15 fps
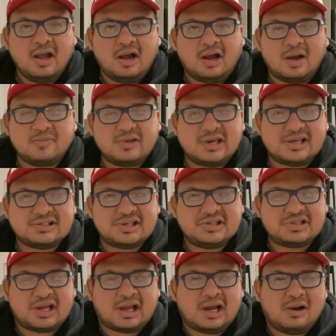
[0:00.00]
Um, you guys can
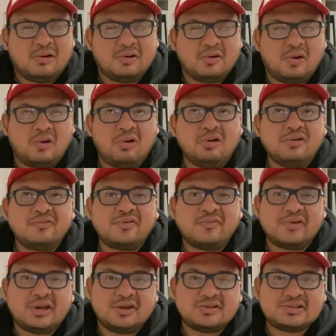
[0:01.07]
check out all of the
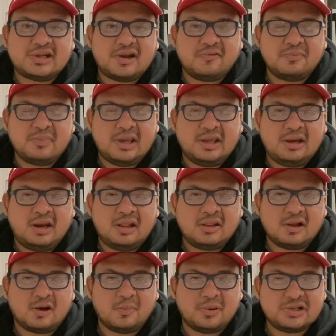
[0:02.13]
videos that I've made
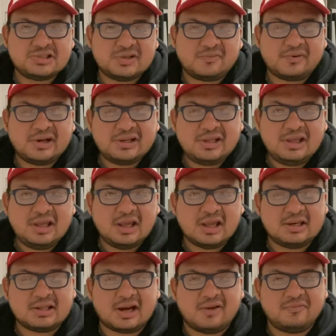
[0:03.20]
that are budget friendly
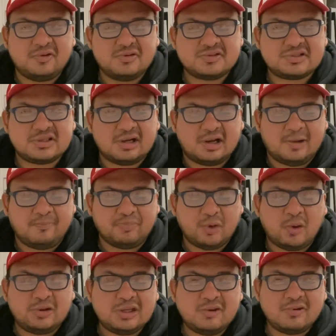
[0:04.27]
and that I've used um,
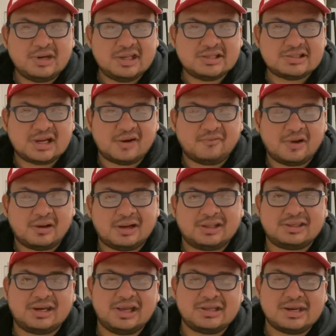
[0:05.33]
all ingredients that I found at
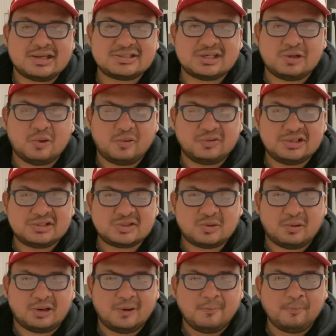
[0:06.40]
the ninety-nine cent Only
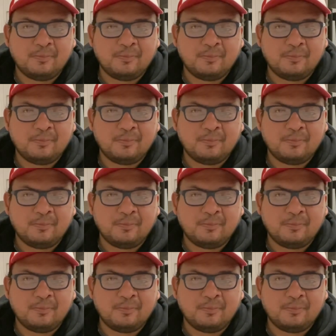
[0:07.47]
Store.